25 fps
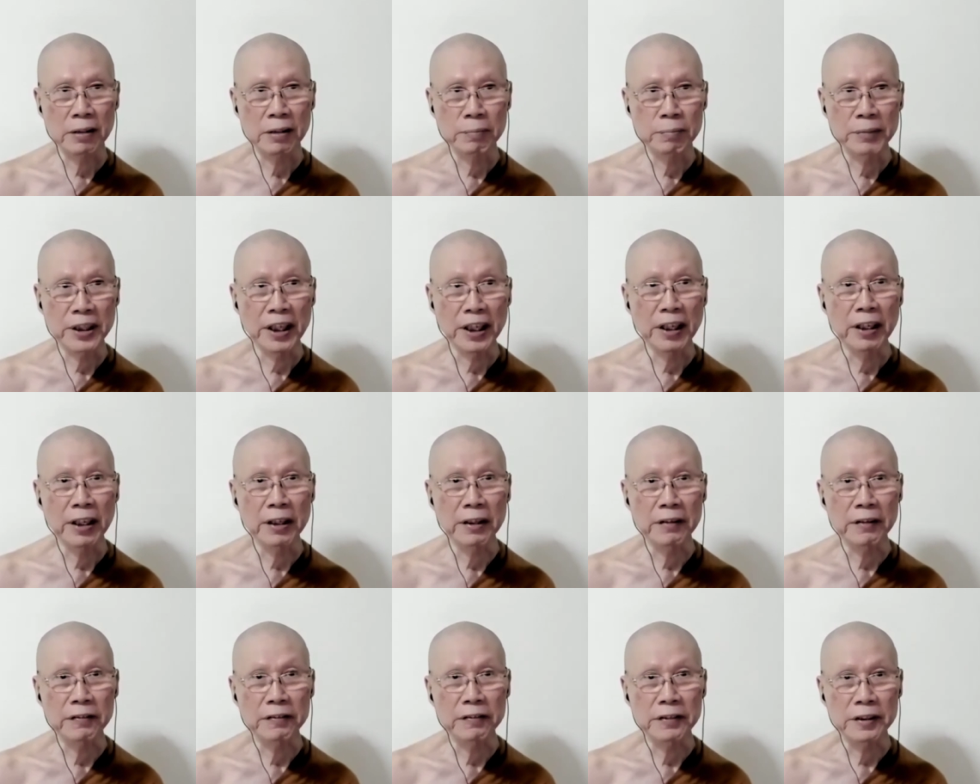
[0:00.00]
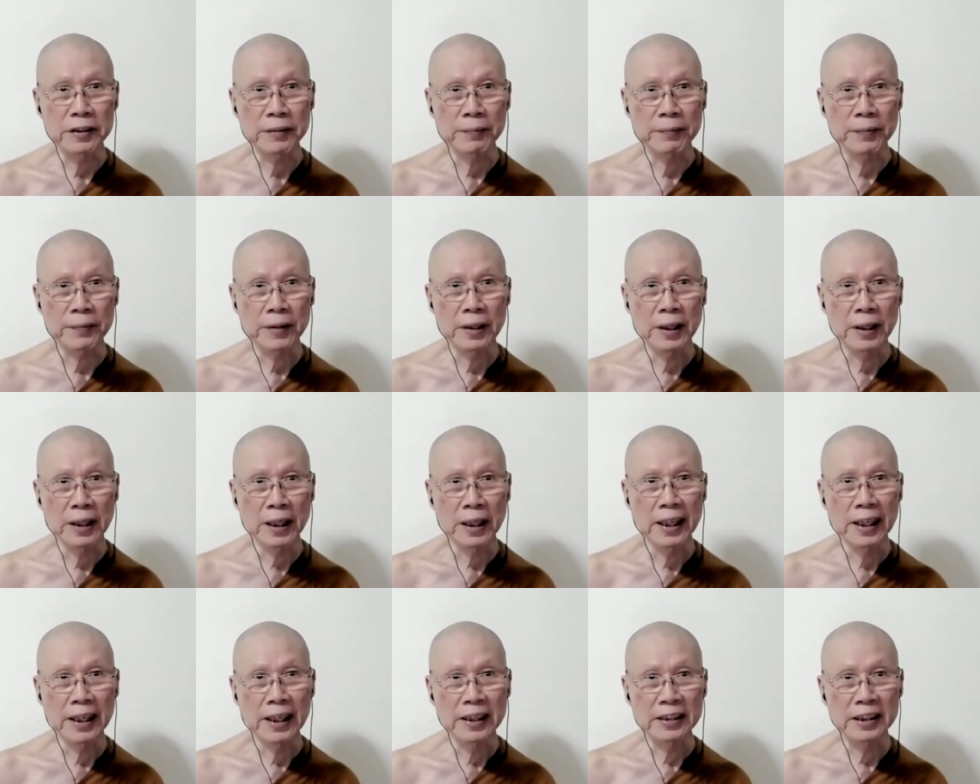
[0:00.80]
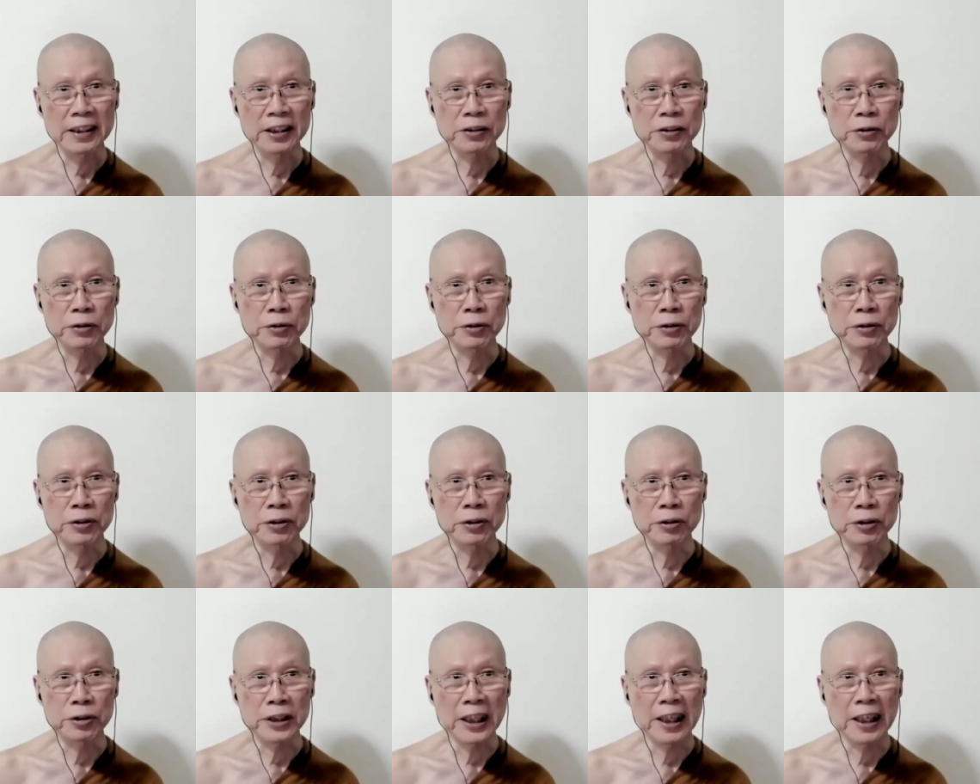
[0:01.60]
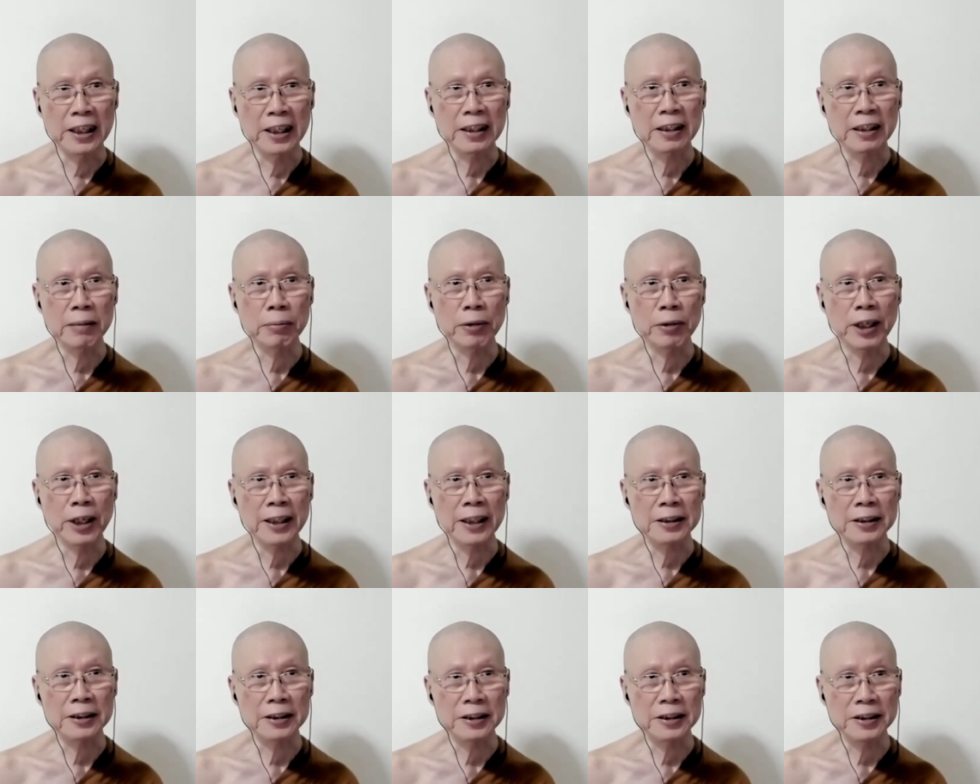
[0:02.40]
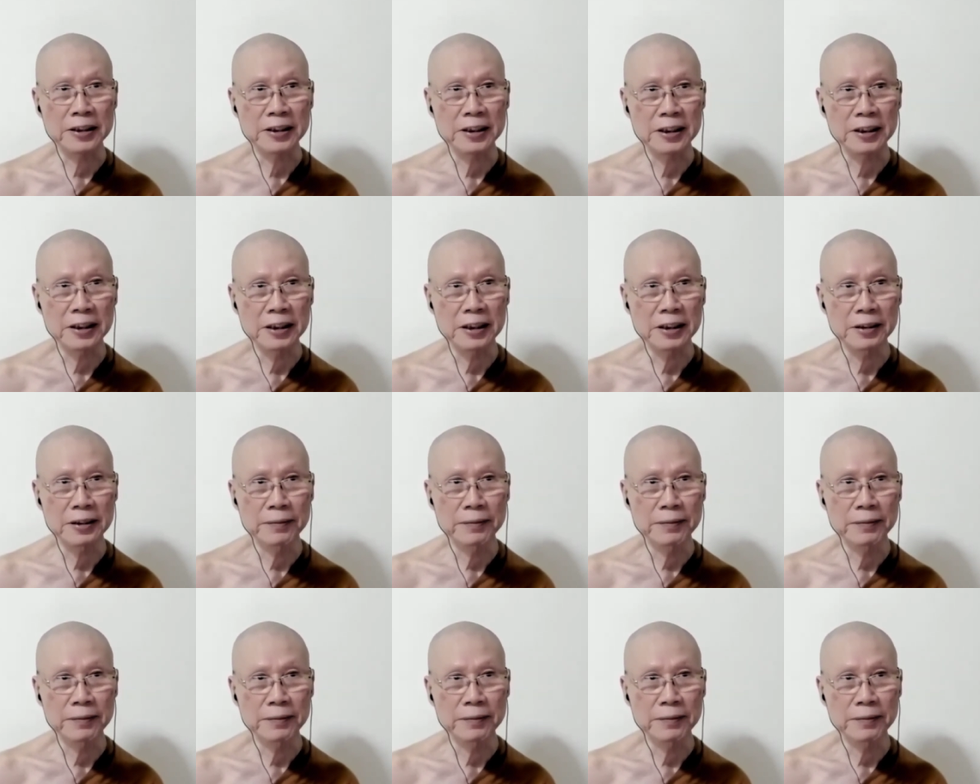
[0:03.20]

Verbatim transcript: behave, and the Dhutanga practice.